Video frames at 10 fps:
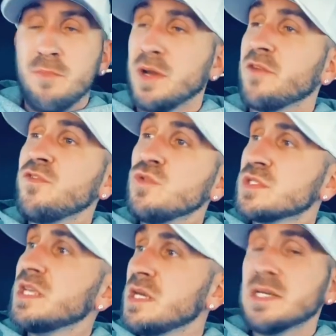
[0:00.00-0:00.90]
But if you
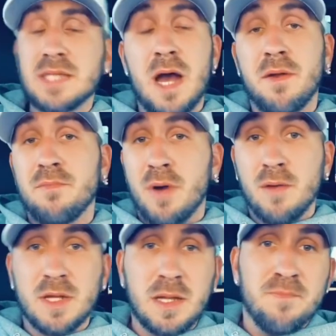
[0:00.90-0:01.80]
see us out in
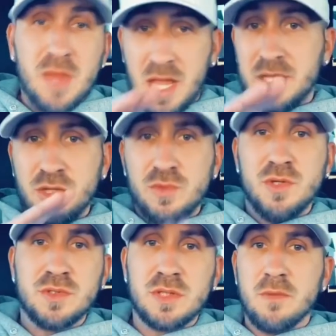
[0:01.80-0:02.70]
public and you
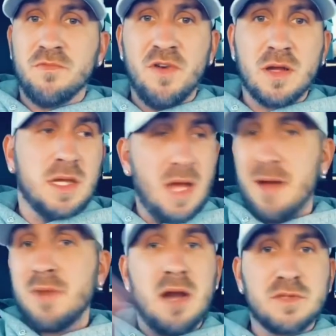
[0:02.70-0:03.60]
do something funky, I'm
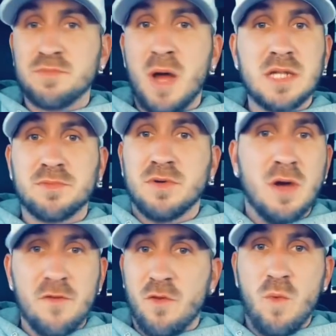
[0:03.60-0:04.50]
not responsible
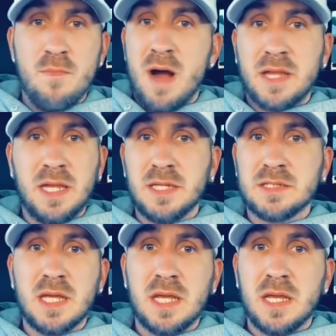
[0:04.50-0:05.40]
for what my kids
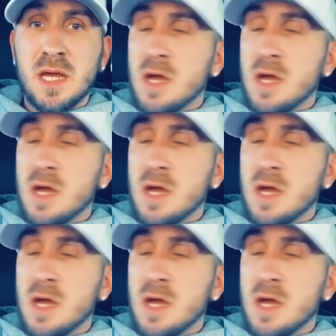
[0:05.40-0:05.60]
say.